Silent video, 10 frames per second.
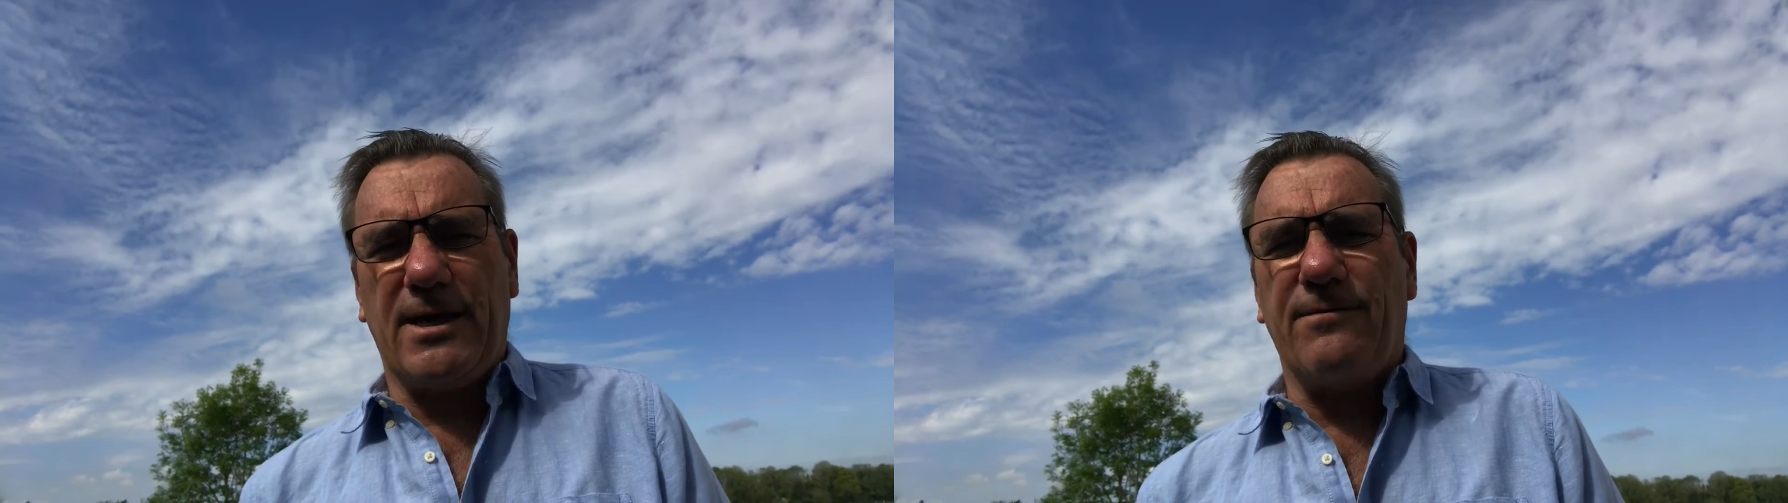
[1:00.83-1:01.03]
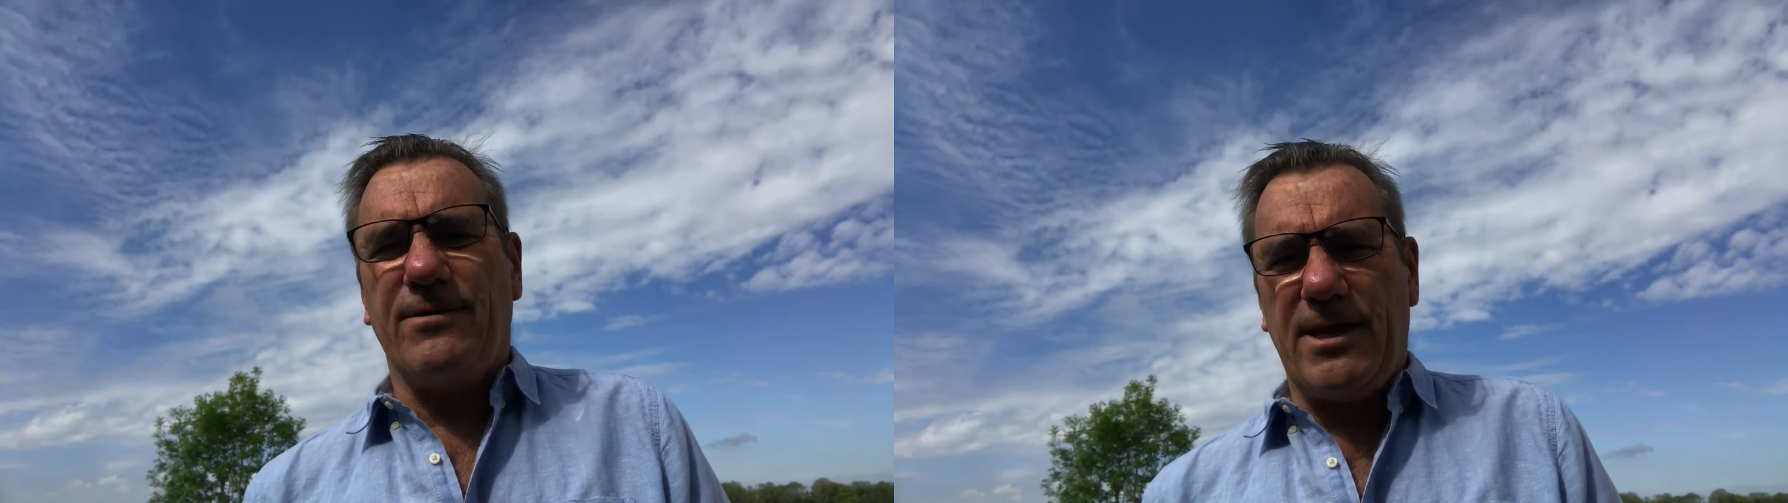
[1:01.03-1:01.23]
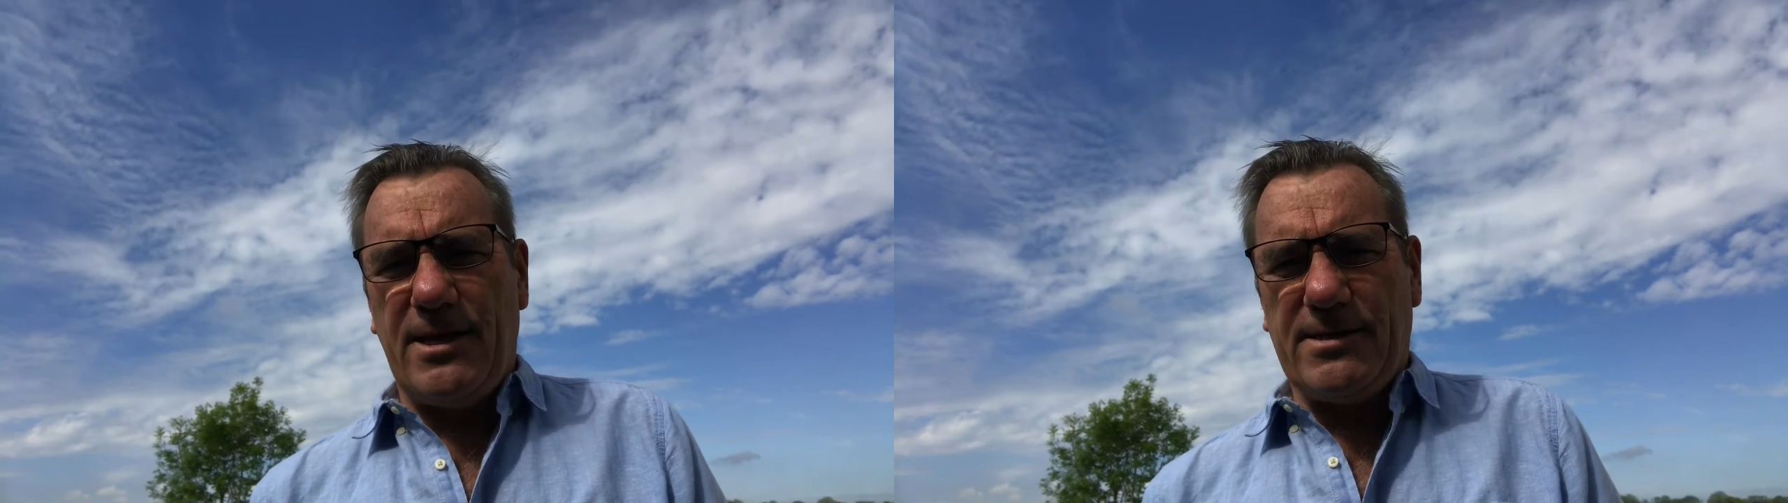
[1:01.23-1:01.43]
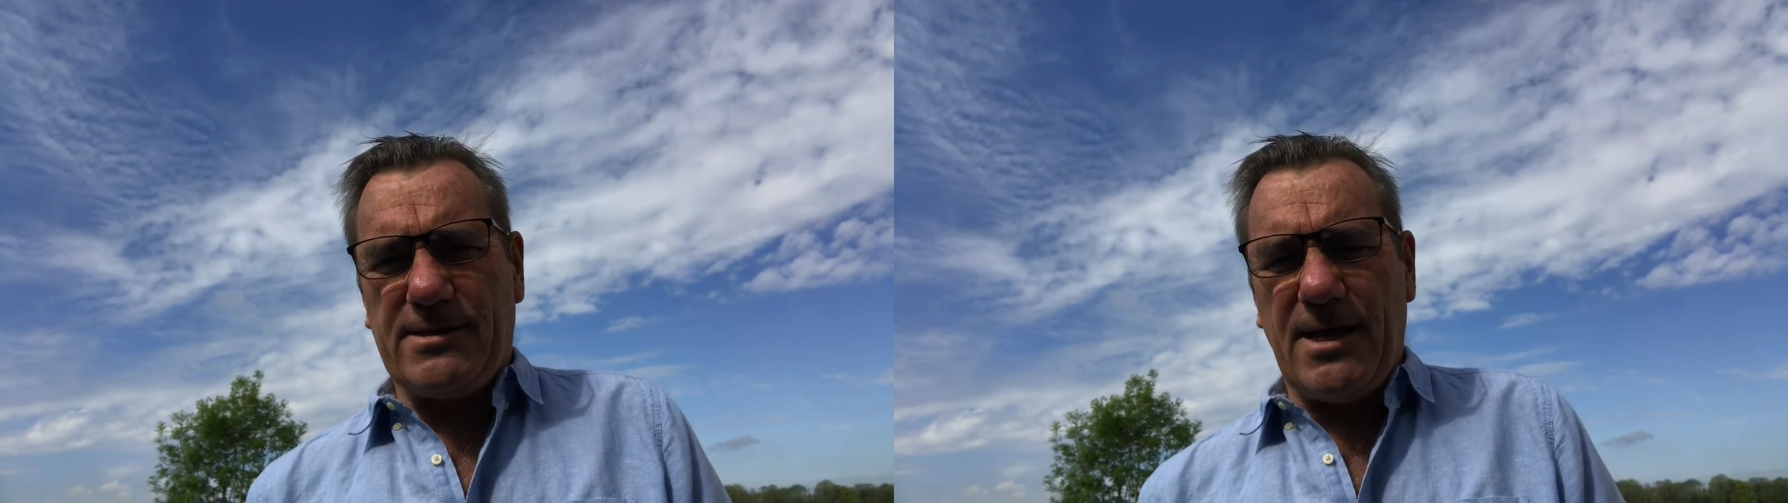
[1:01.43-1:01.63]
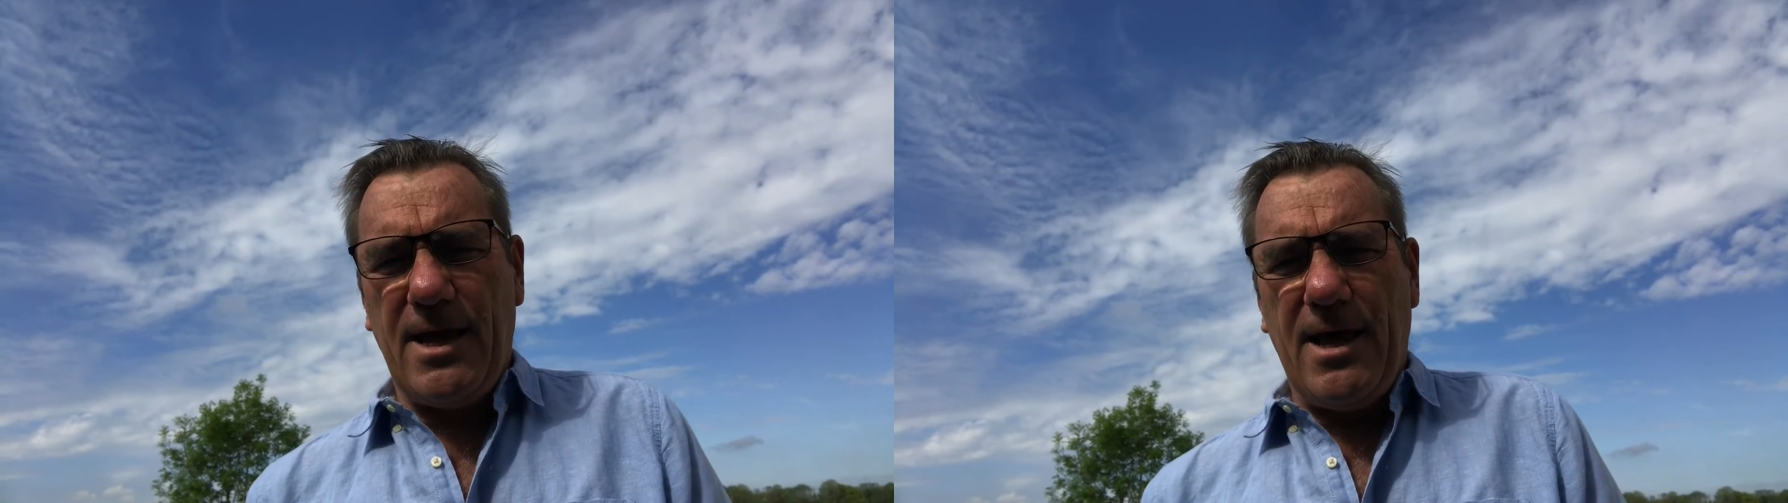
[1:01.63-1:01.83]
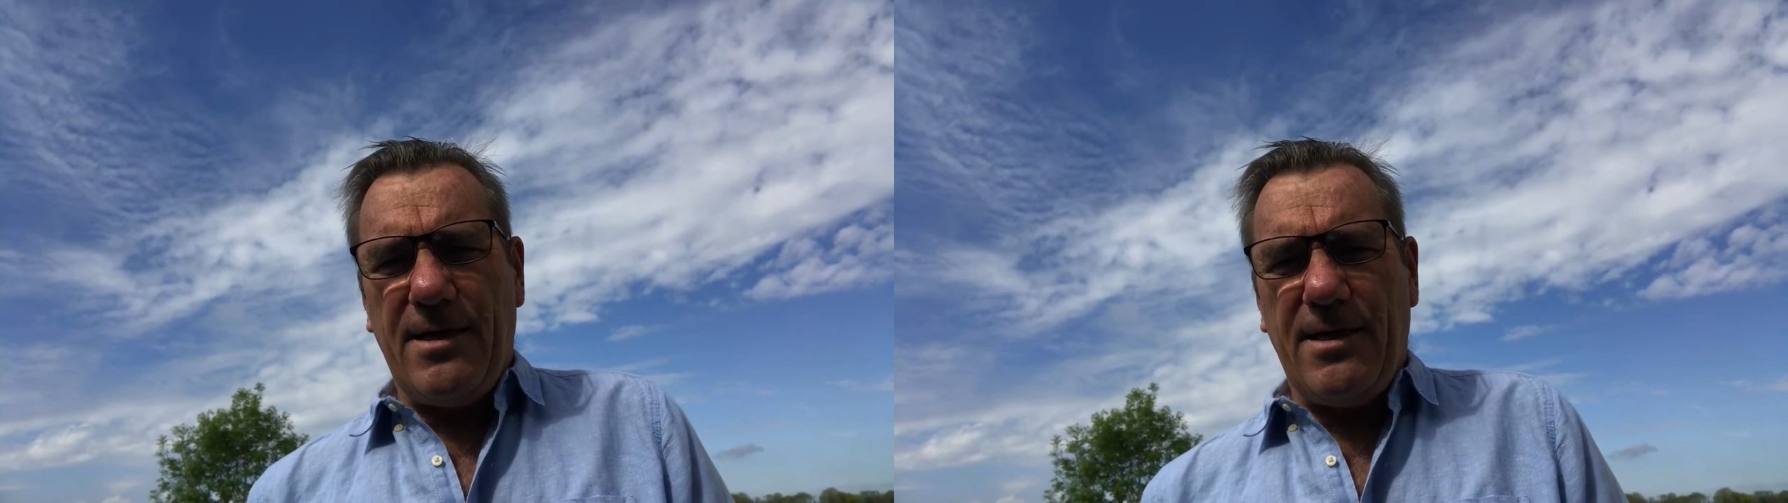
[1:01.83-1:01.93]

set of needs